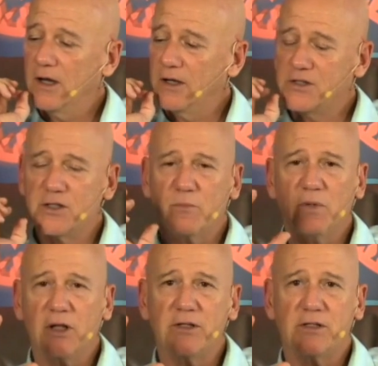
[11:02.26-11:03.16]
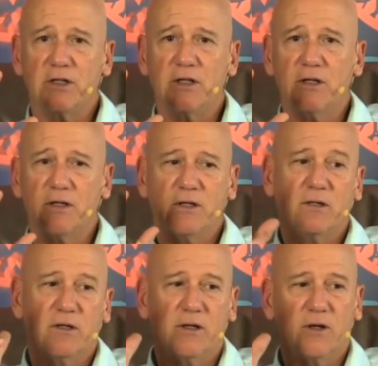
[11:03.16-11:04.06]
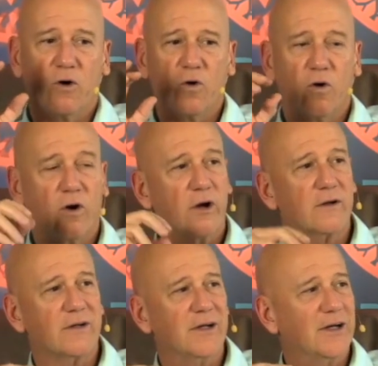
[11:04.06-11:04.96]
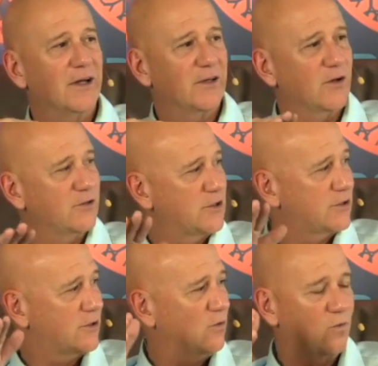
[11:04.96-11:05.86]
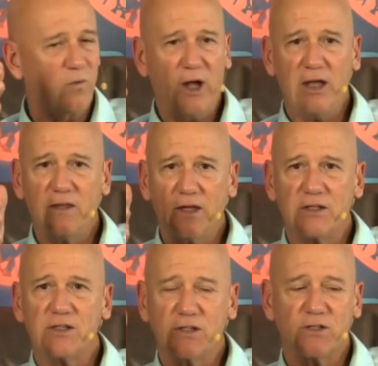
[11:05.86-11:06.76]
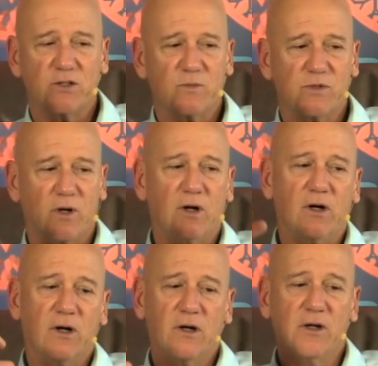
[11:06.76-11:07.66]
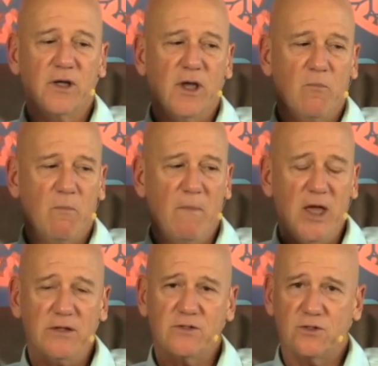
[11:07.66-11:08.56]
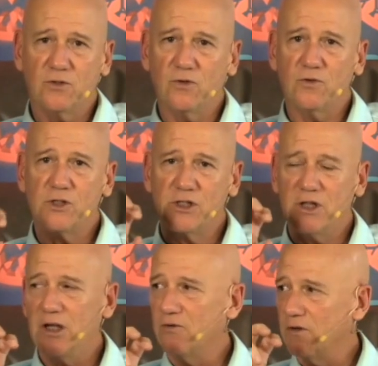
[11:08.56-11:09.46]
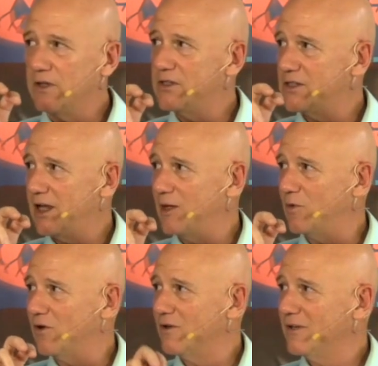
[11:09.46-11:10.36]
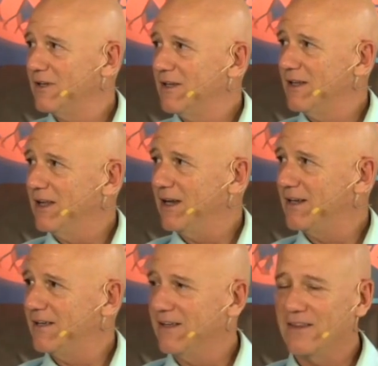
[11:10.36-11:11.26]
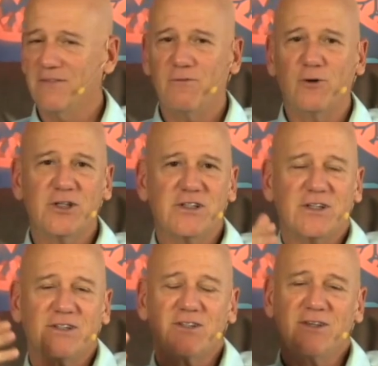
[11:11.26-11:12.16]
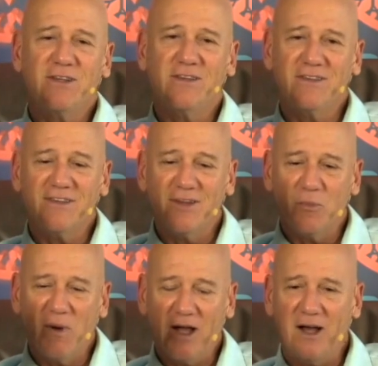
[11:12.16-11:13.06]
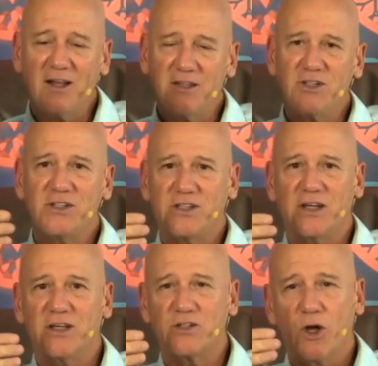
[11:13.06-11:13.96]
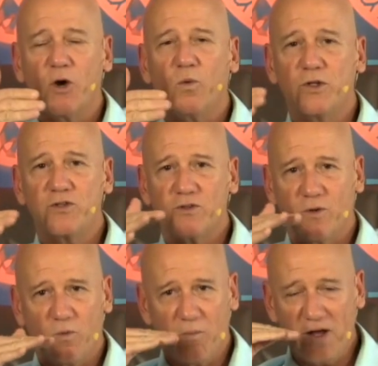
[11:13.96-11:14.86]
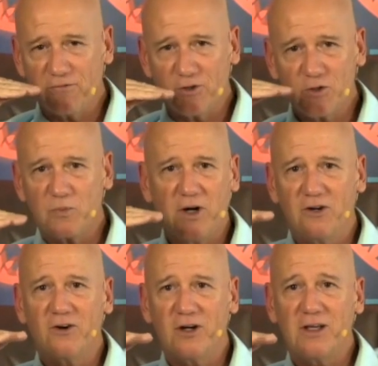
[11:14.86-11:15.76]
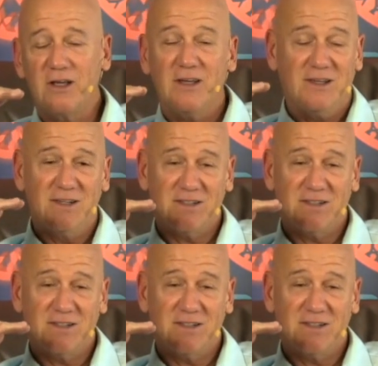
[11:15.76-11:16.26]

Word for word: stability, or you know, just the way that systems are meant to stay really stable. Like, for instance, the biology says, what's my first priority is